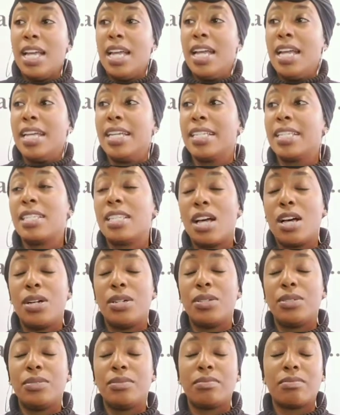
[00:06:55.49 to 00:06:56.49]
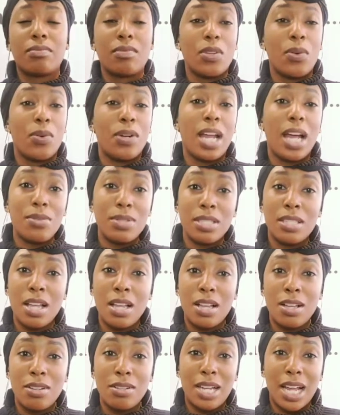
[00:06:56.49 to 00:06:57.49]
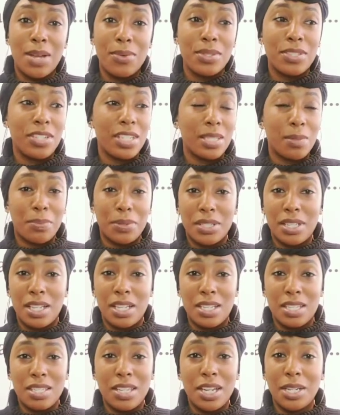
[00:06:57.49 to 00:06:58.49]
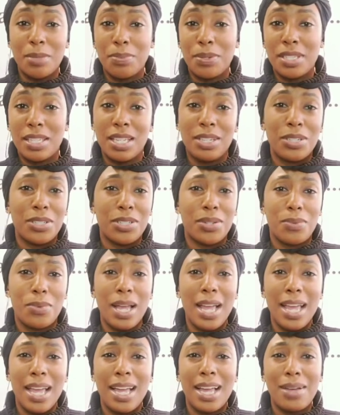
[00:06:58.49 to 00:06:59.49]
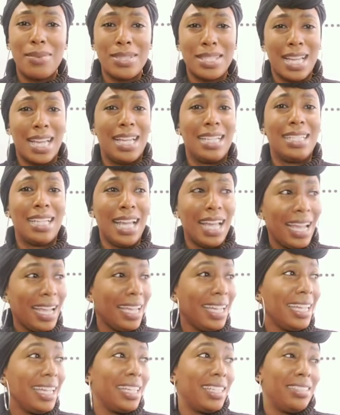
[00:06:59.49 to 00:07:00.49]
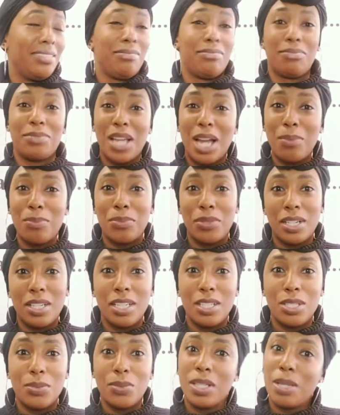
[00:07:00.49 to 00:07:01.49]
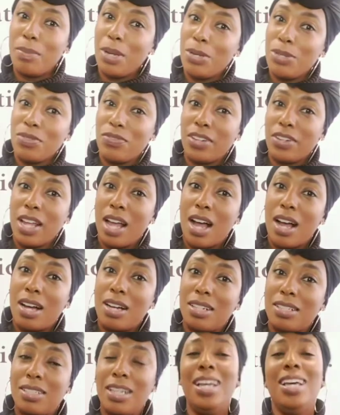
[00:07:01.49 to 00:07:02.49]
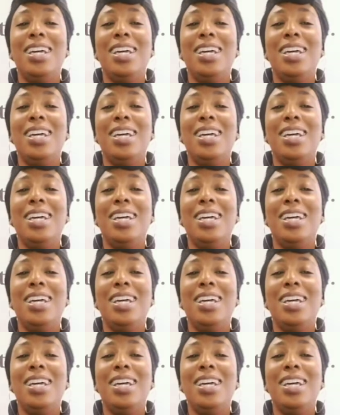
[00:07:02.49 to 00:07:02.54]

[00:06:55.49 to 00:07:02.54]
And so when I was told I was just a certain percentage away, I was like, dang, I'm really doing the most for y'all.